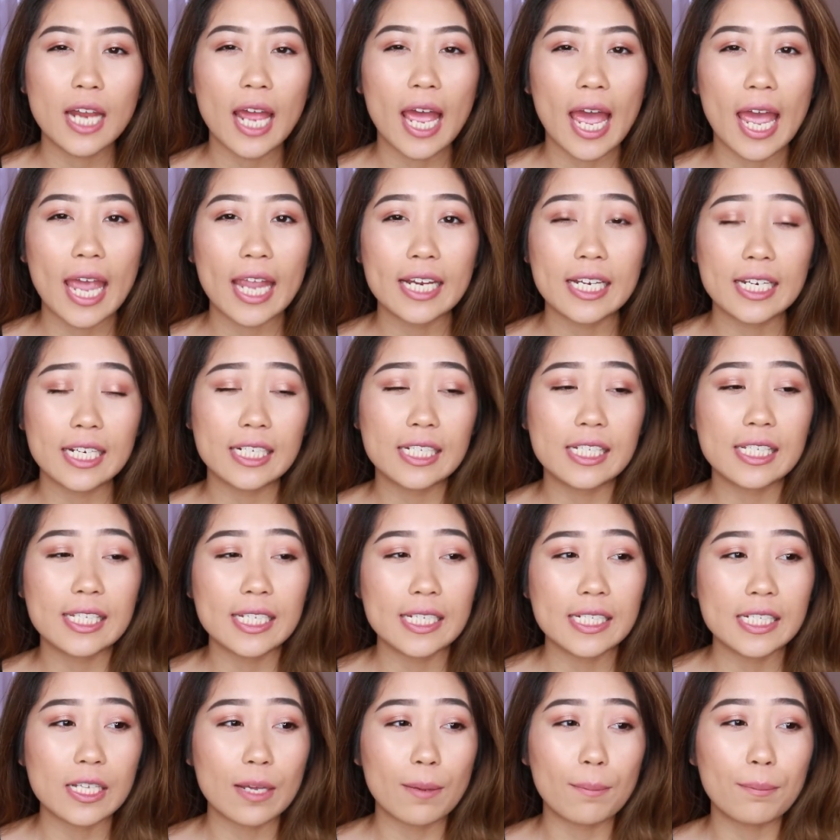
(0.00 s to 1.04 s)
I did
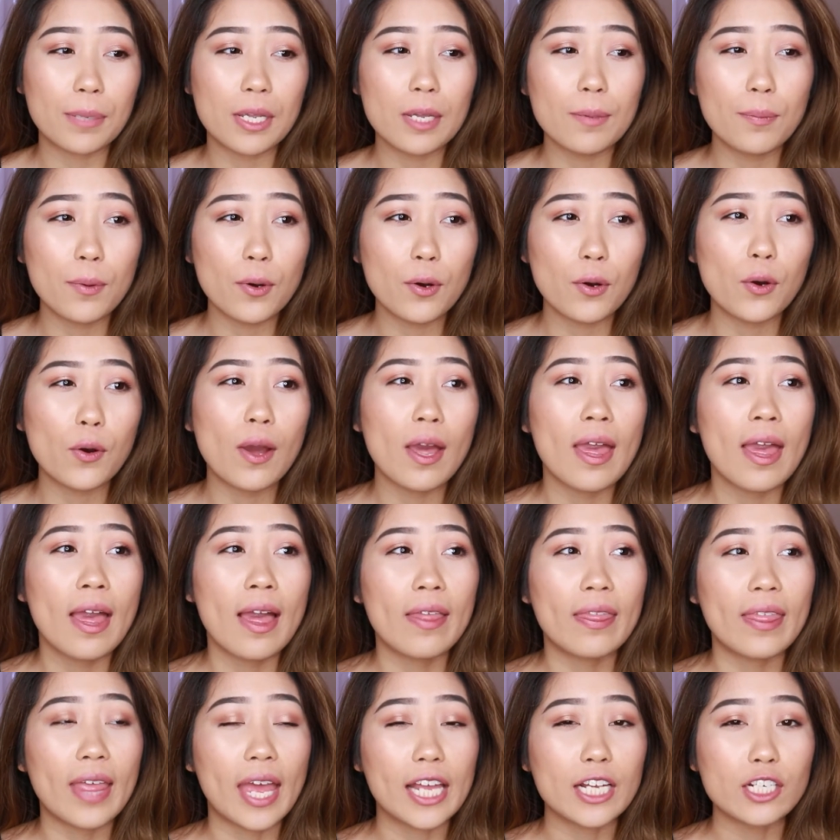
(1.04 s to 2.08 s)
see some people
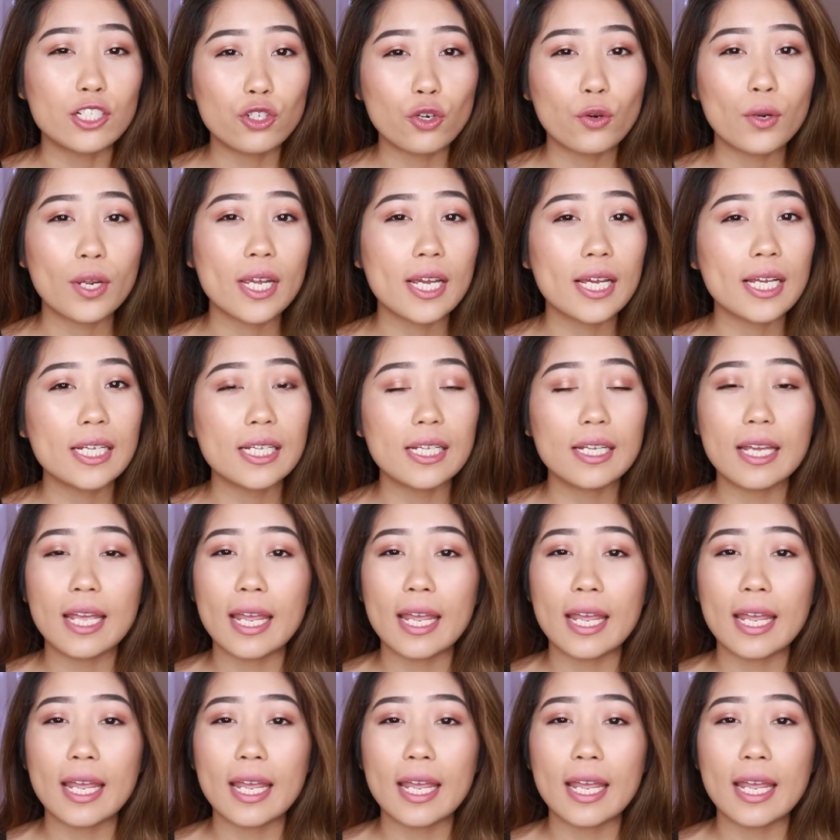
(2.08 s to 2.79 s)
that enjoy it,